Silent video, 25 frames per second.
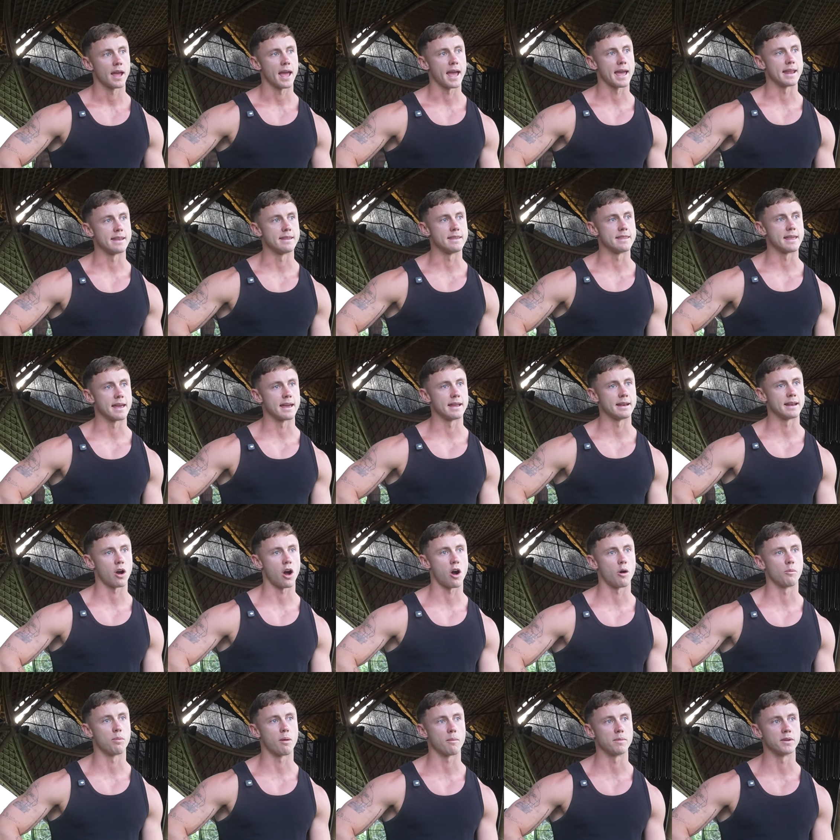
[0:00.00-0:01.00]
And then
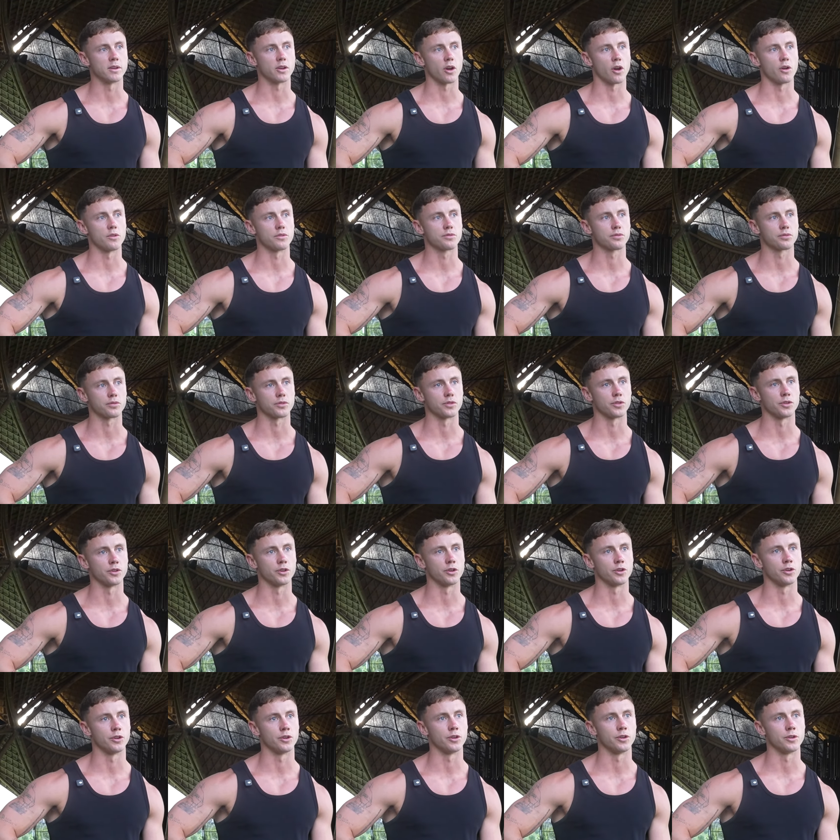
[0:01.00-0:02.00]
I'll probably go
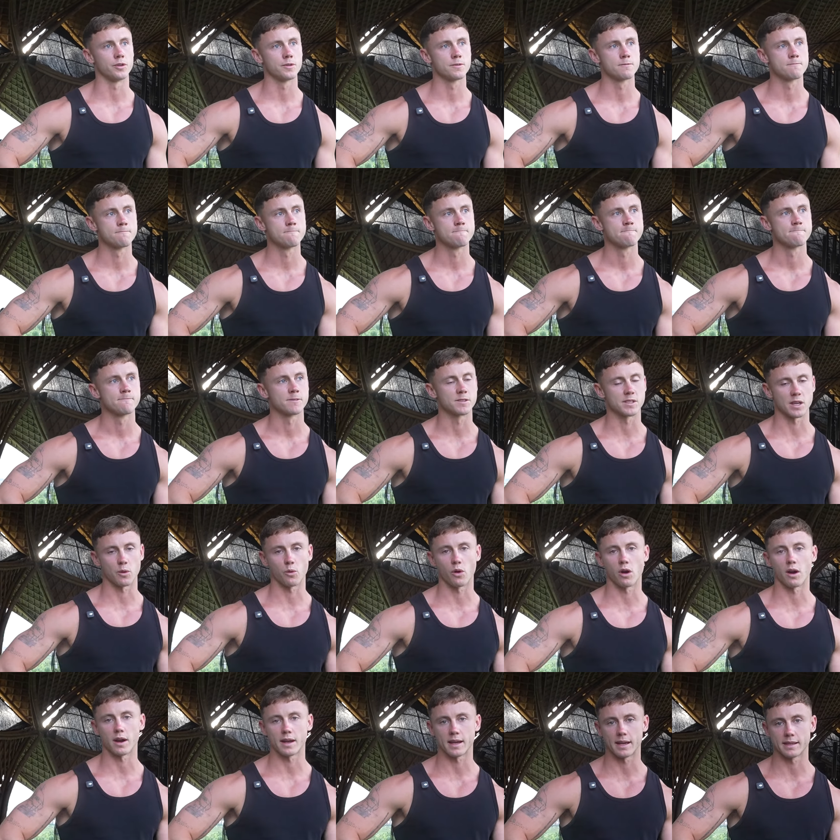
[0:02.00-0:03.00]
through, see
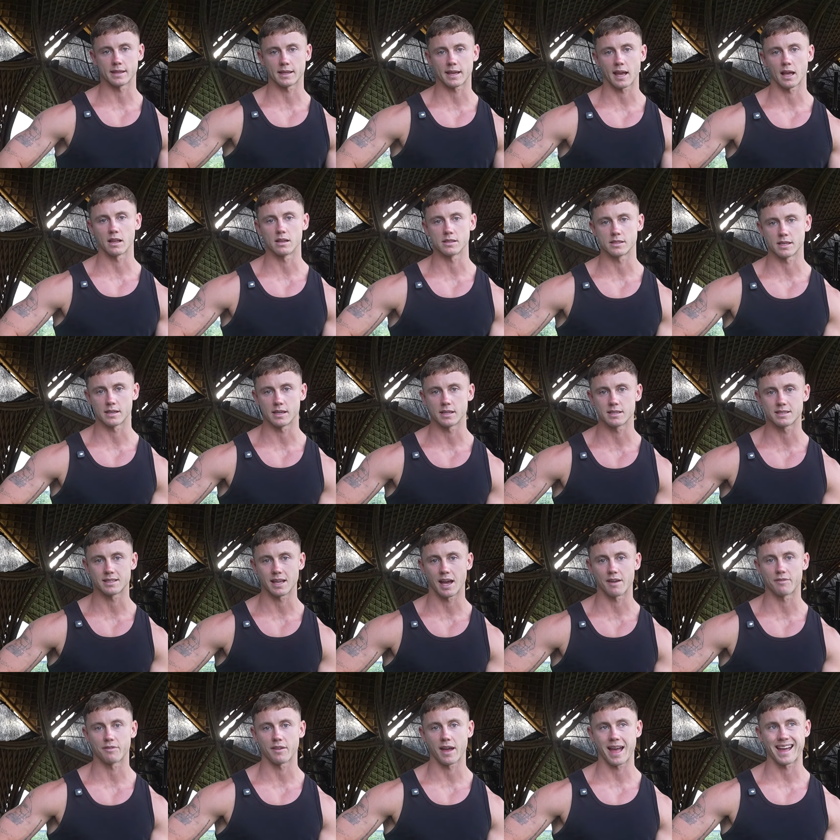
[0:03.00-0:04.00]
where I can get the calisthenics
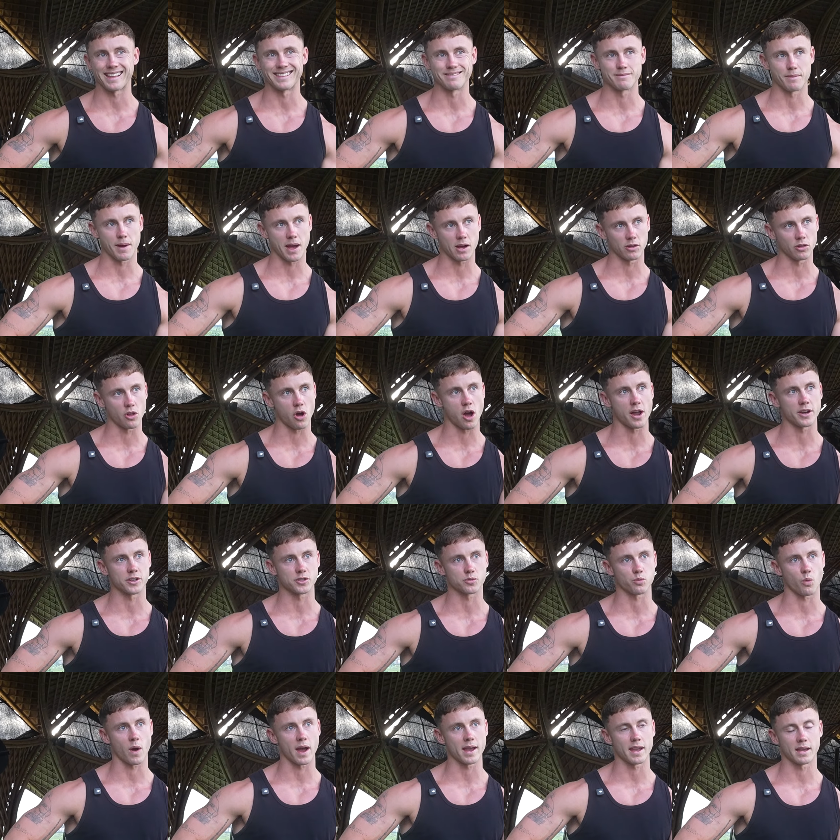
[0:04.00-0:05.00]
stuff at my
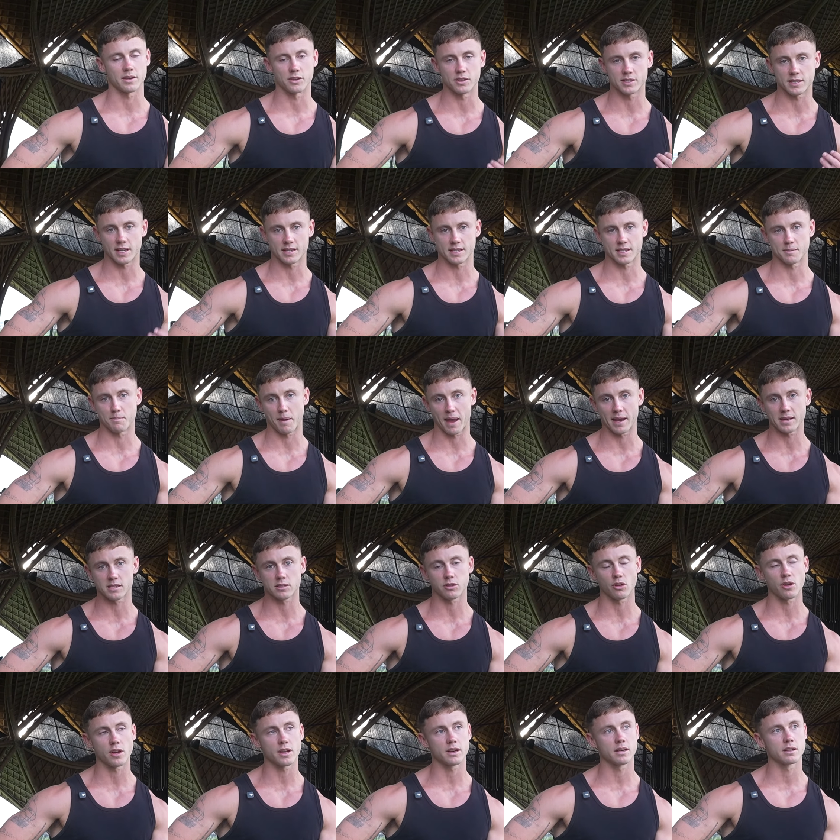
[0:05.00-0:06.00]
lightest weight and use that as a
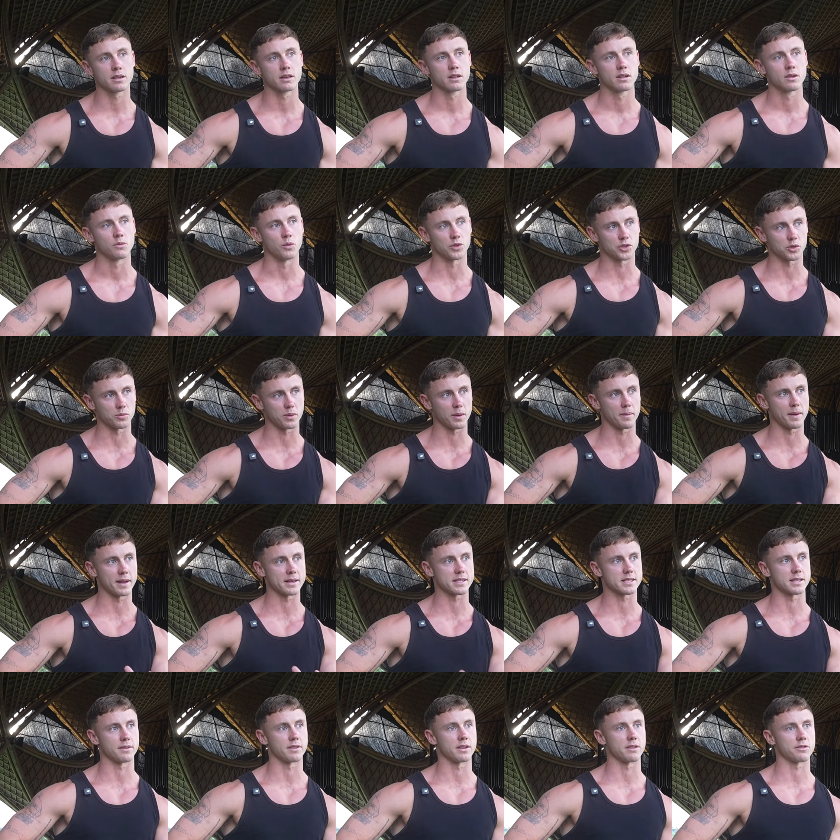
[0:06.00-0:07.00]
baseline, which will be about
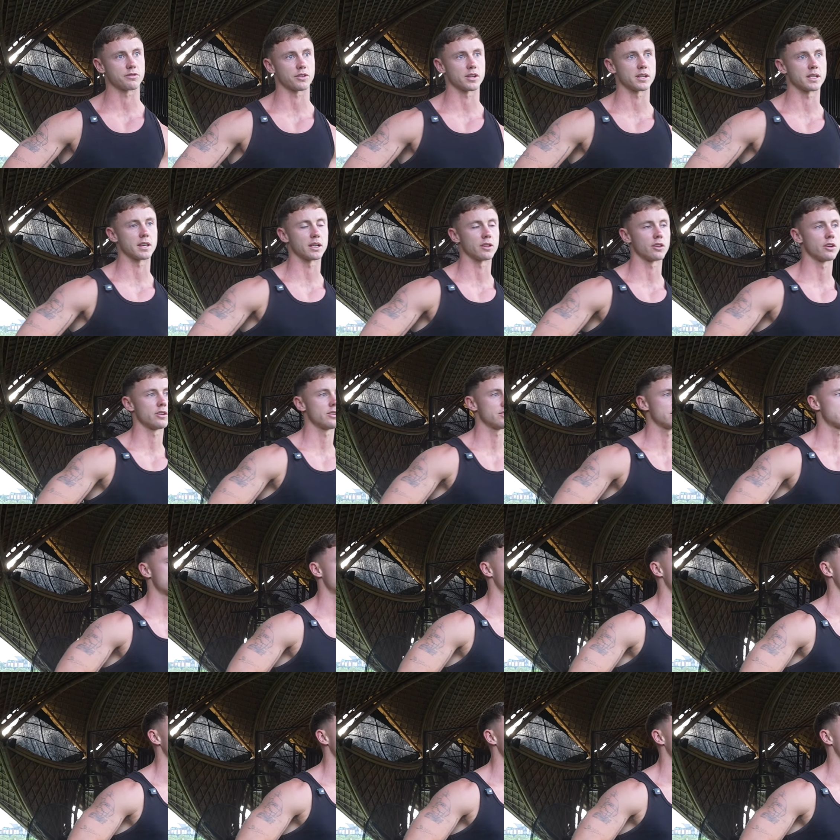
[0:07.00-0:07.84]
73 kilos.